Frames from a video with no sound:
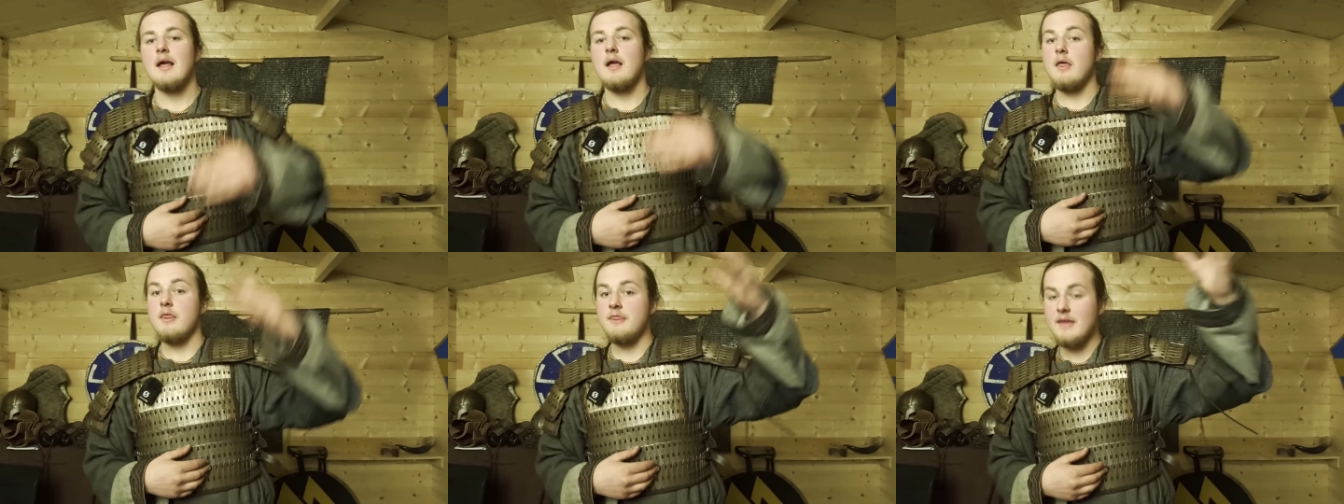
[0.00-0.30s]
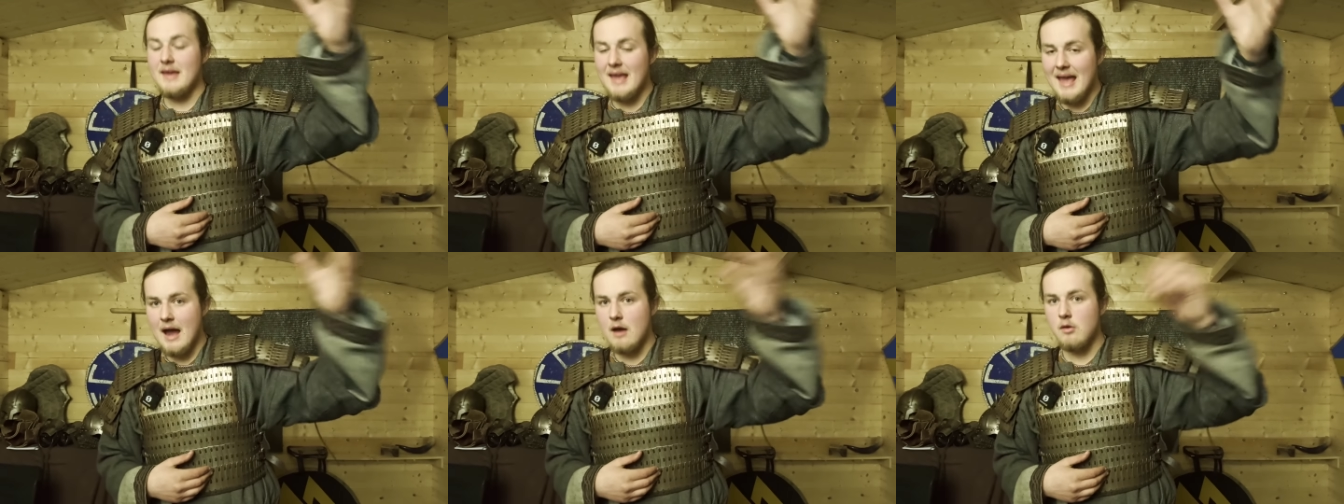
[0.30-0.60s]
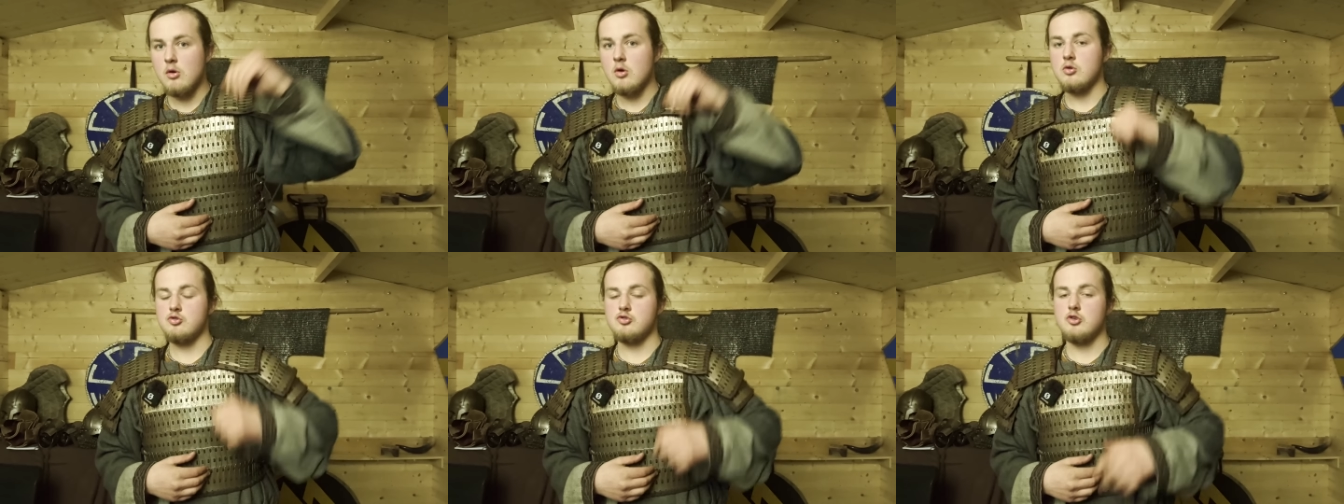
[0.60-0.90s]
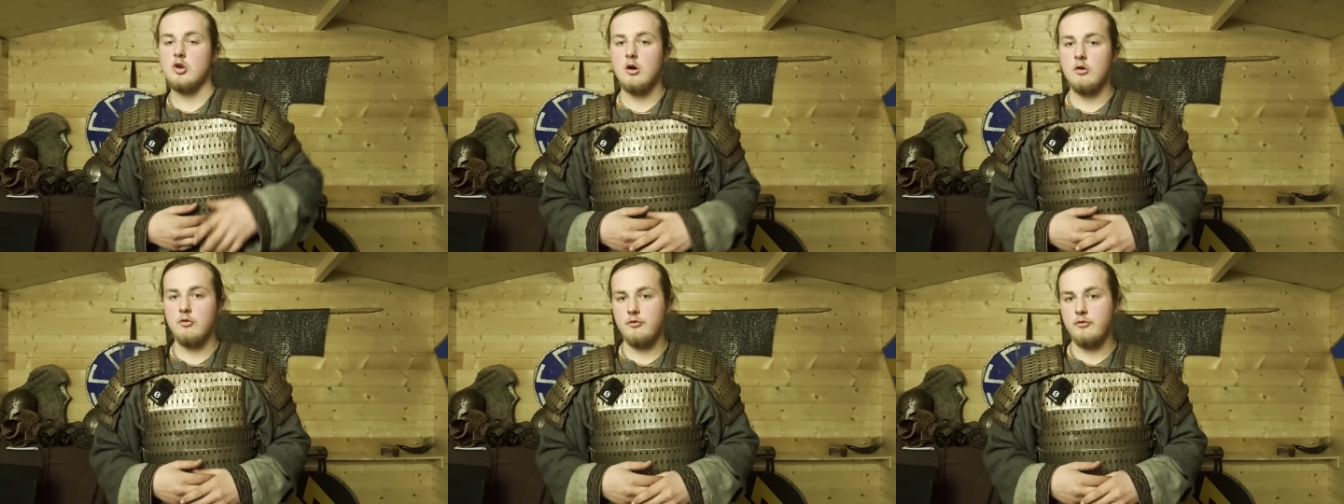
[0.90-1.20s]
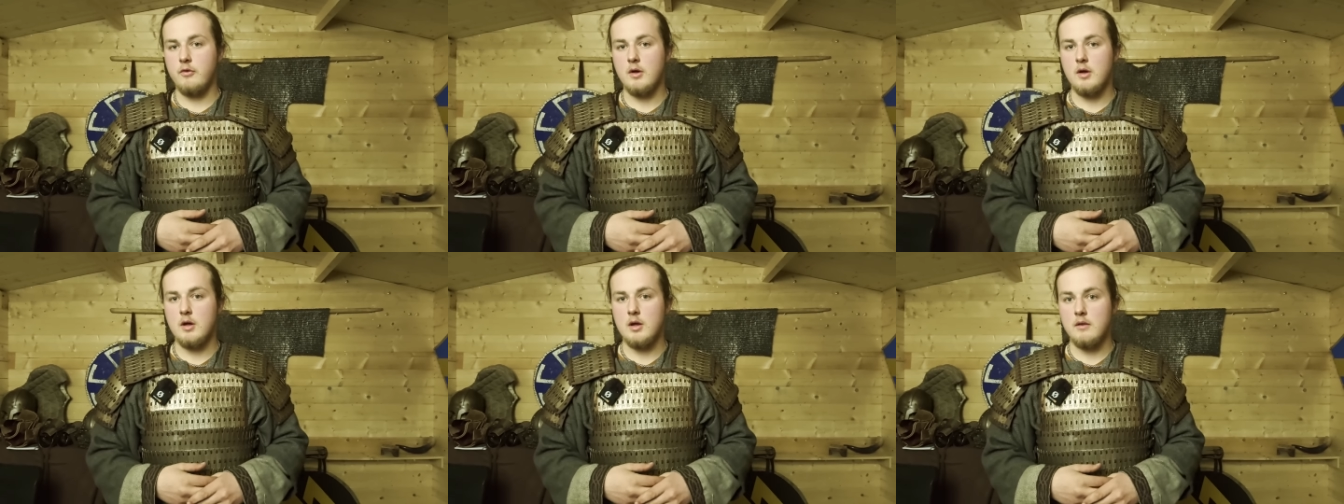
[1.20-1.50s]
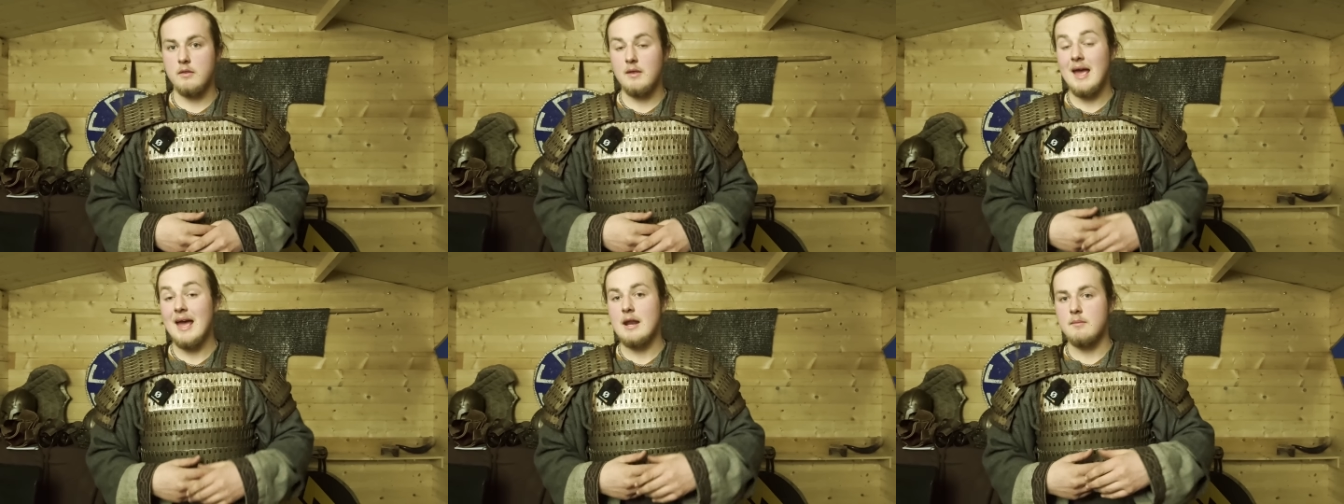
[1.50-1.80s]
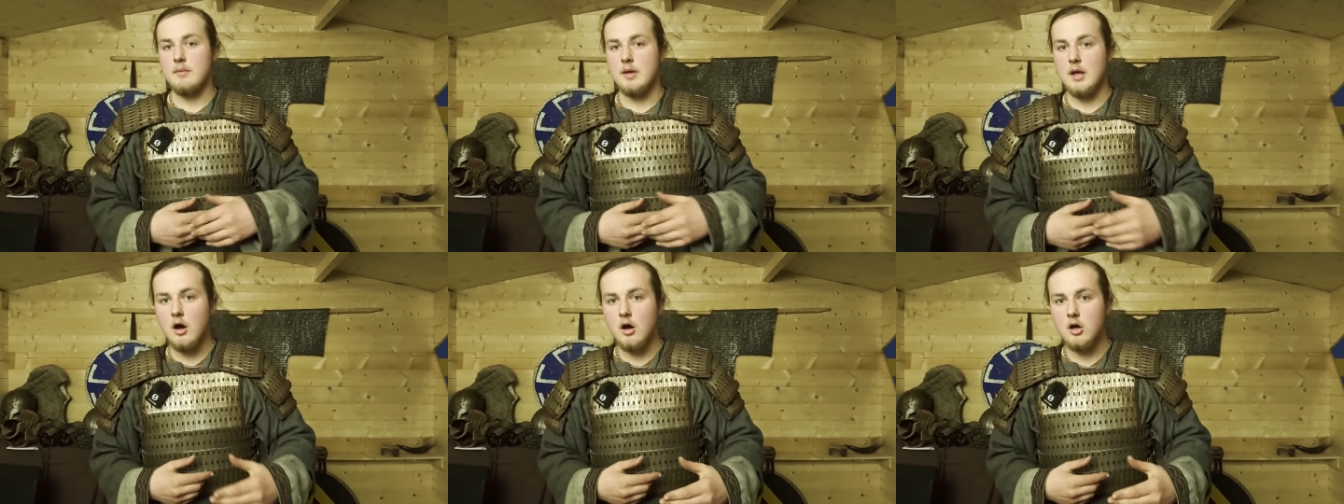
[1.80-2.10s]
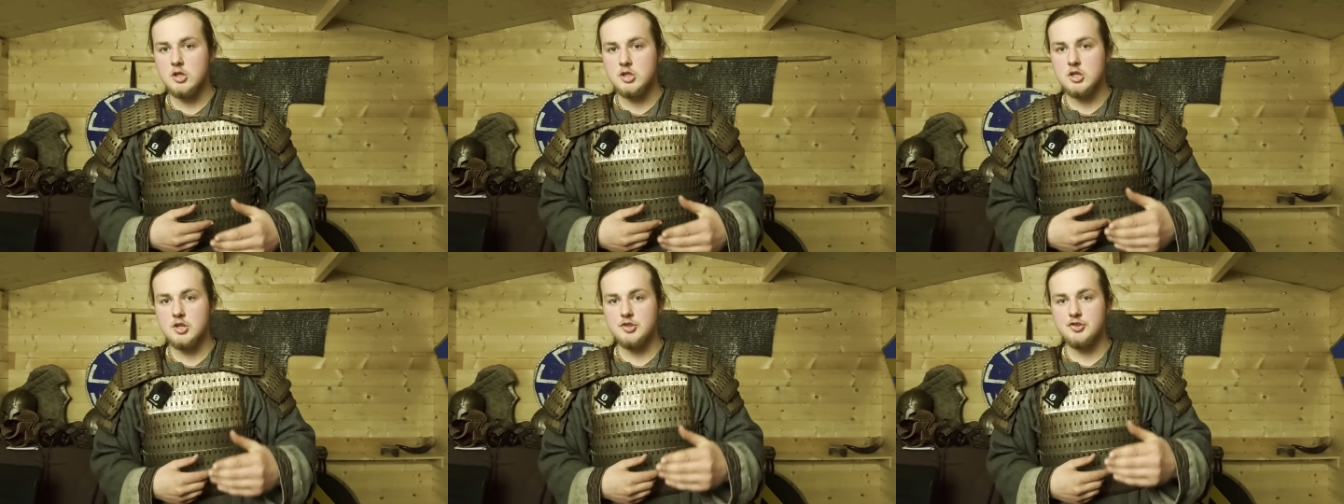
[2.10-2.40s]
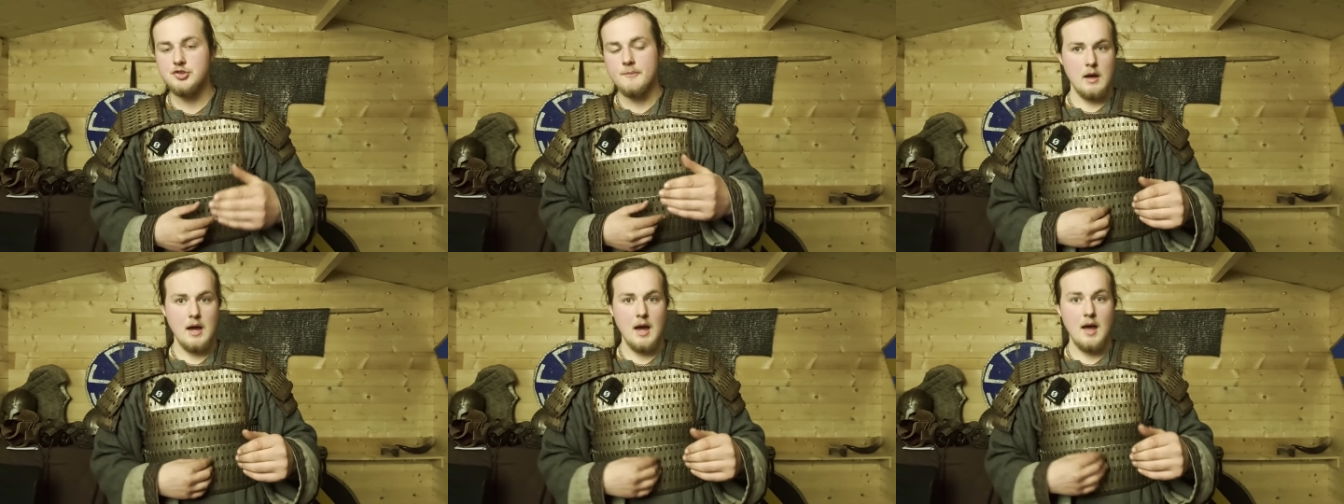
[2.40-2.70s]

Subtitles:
the arrows of the enemy archers,